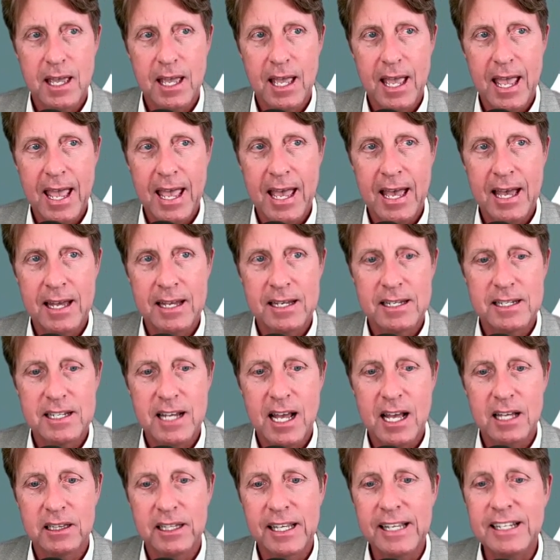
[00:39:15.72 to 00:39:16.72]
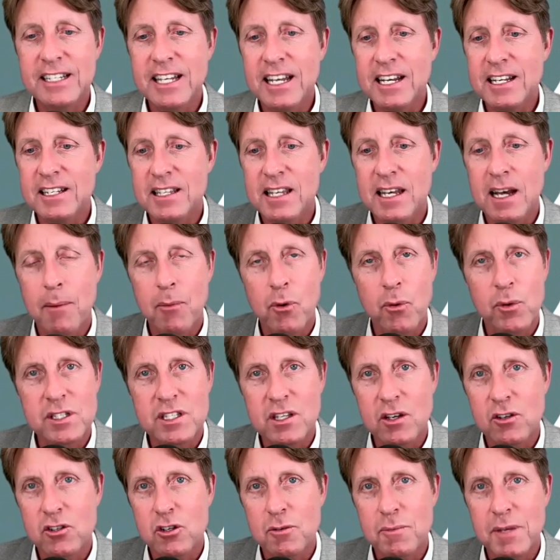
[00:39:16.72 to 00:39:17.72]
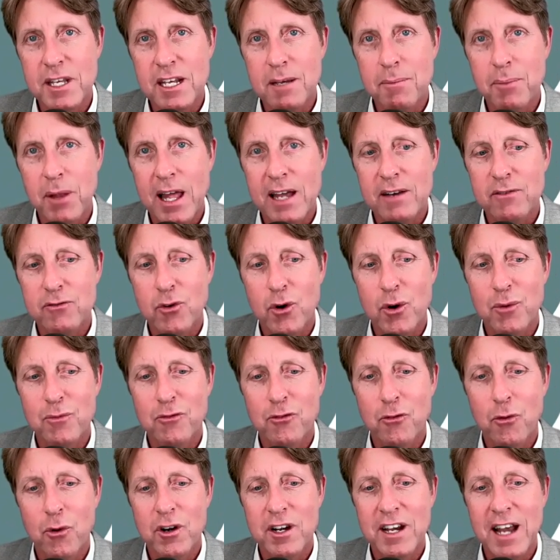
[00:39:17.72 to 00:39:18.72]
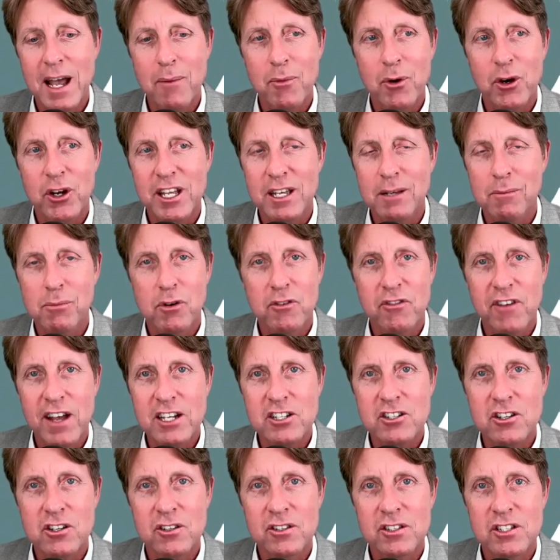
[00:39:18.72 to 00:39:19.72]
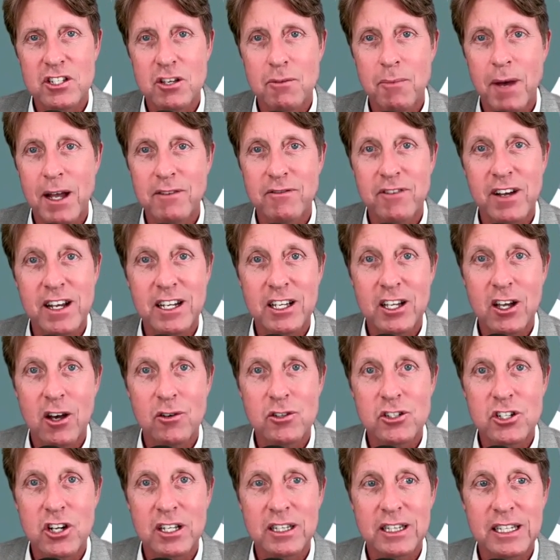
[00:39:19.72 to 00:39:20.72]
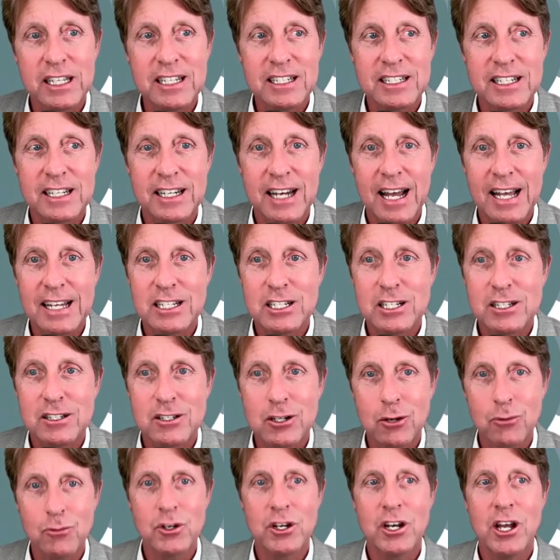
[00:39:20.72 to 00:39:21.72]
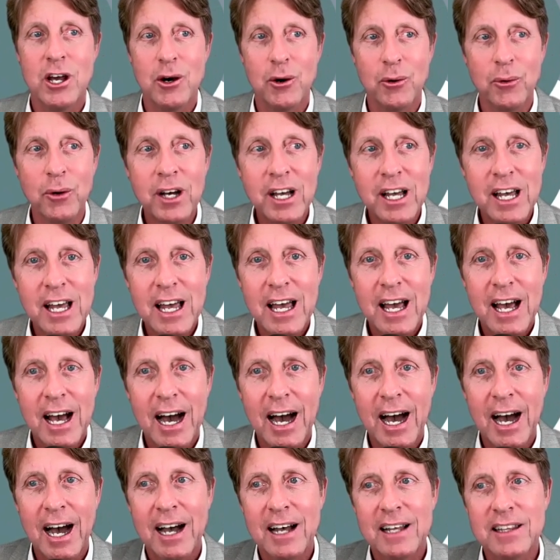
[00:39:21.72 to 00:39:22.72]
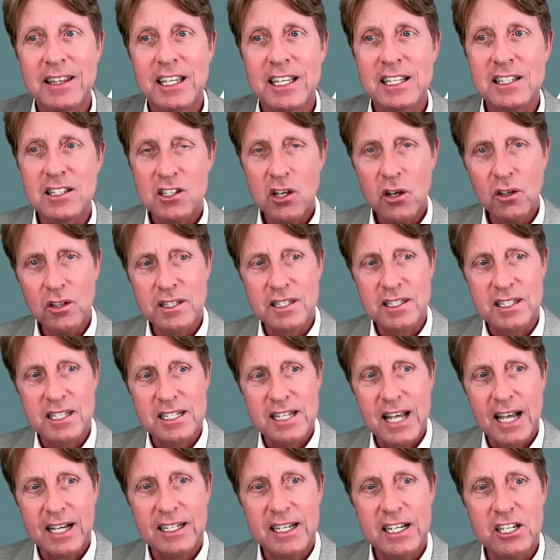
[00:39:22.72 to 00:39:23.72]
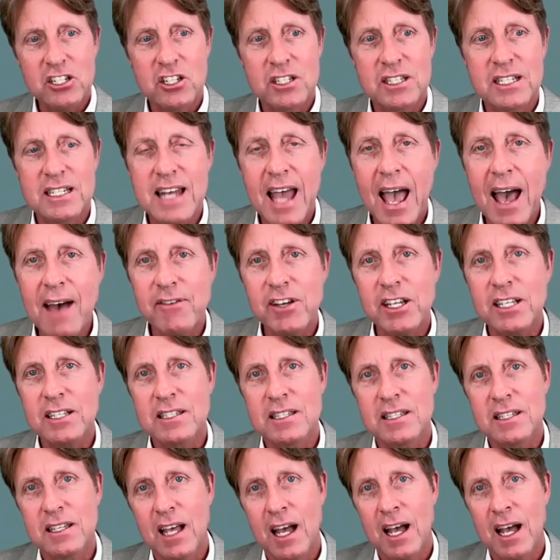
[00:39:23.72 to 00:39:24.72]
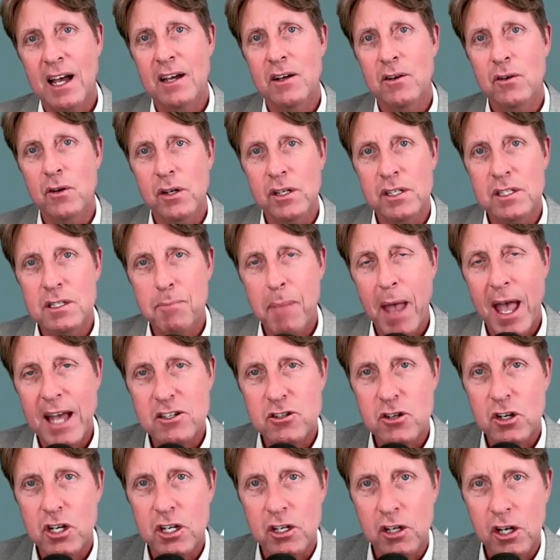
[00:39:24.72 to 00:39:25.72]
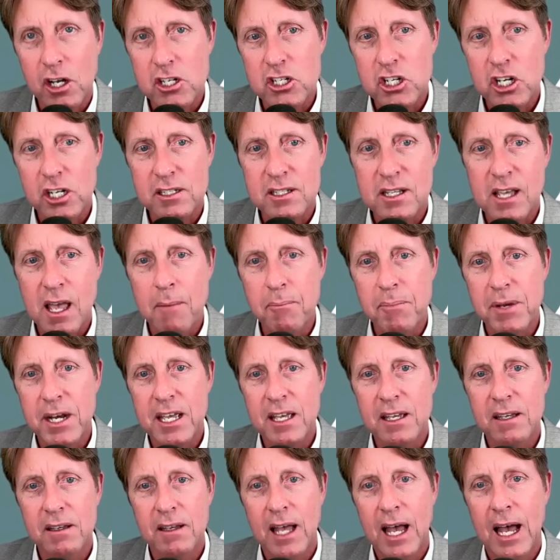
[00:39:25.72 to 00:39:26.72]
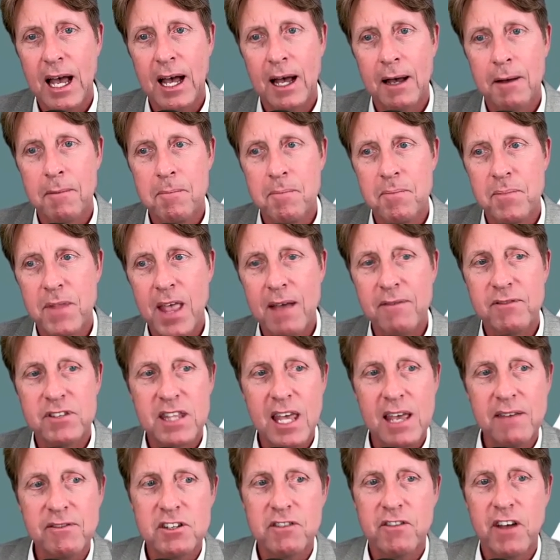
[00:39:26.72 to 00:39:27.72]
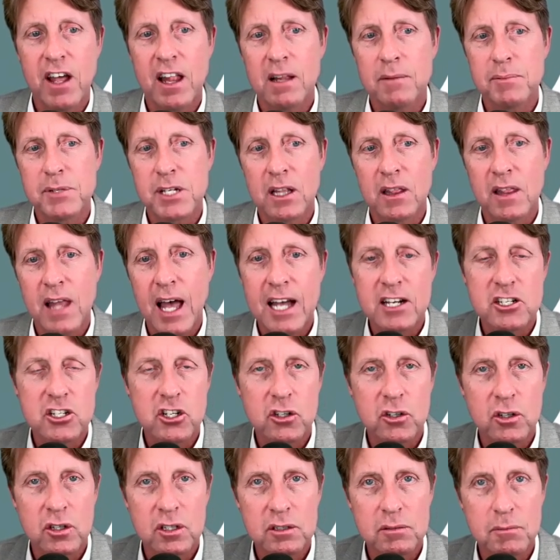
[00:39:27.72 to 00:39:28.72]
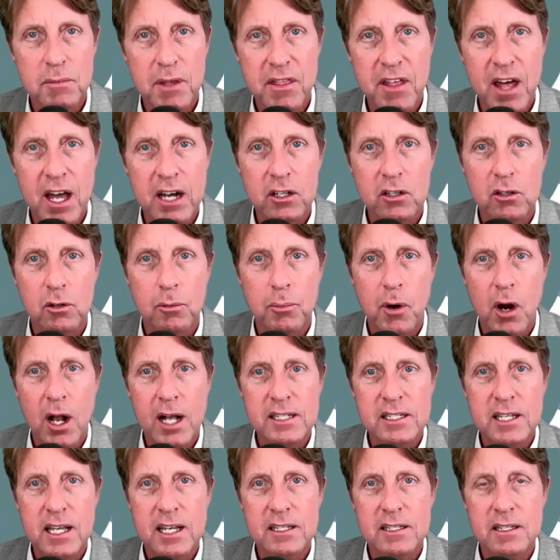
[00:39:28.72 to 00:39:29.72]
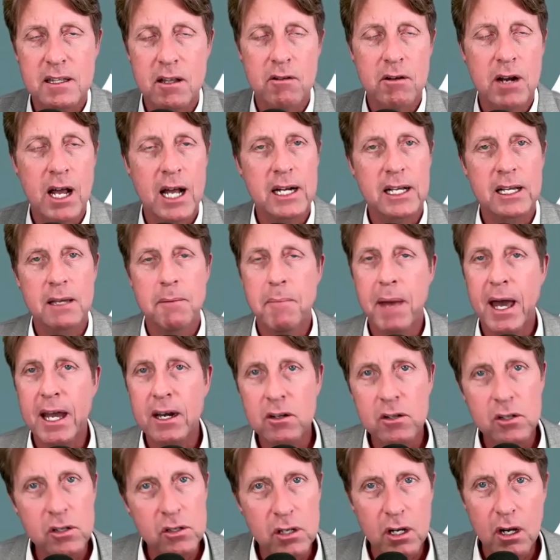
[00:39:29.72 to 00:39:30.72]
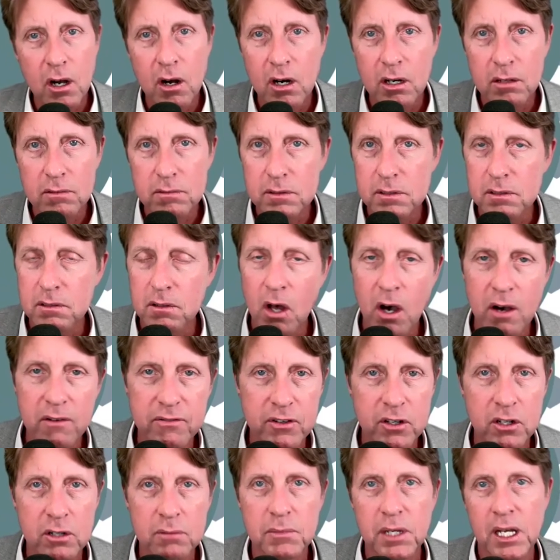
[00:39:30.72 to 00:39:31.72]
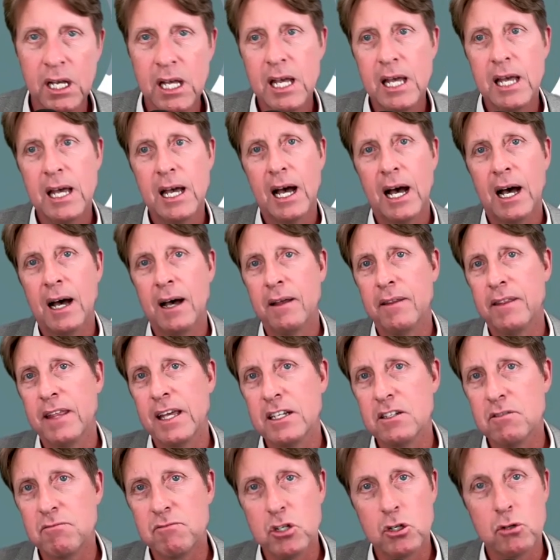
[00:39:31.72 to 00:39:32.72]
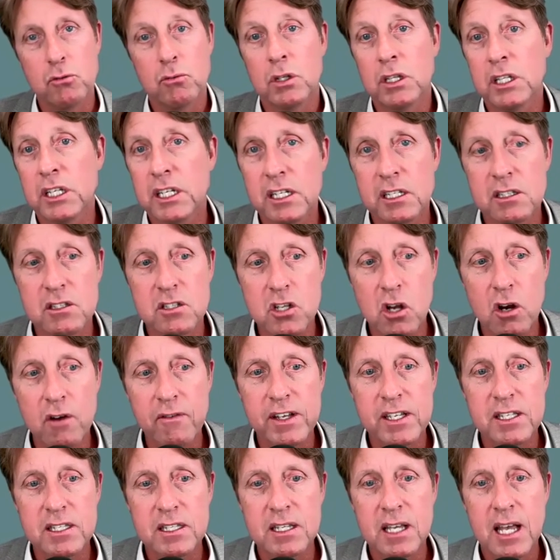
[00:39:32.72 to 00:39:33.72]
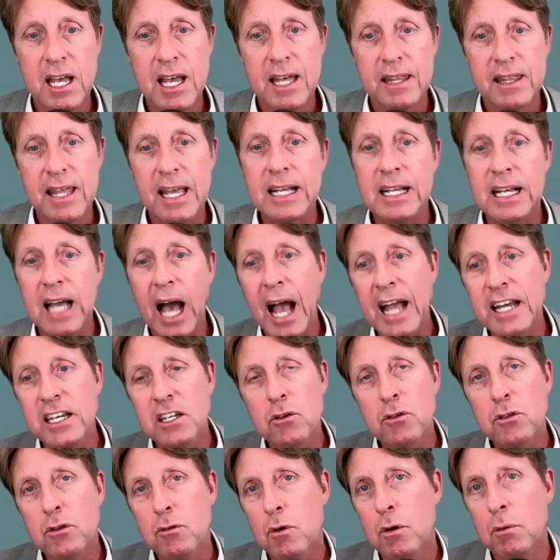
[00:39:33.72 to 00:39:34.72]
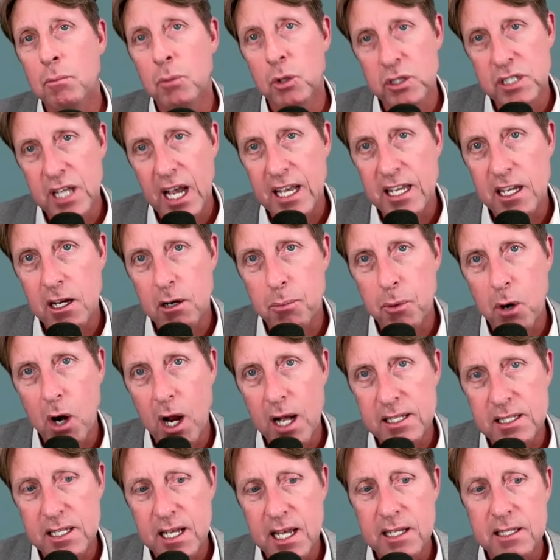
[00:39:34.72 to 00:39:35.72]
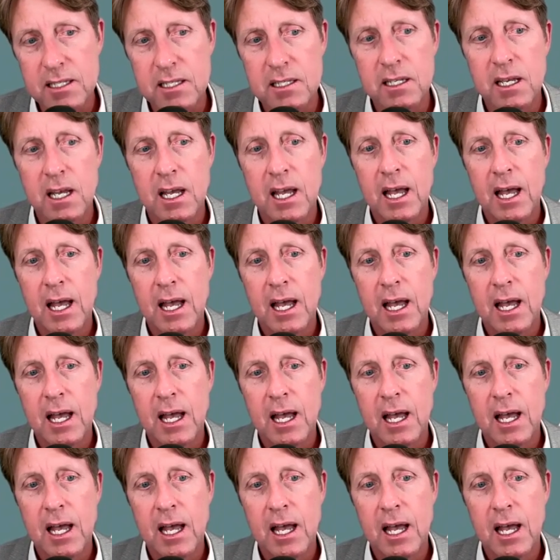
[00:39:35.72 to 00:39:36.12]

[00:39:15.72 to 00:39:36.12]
LinkedIn is the number one social media platform for networking professionals. You might find a coach on LinkedIn. I don't know. The consultants, the technicians, Navix is Patrick Ungashik's company. They've developed a logical and methodical process. They're not a competitor to our law firm. They do really good service. They guide you through a multi-year process.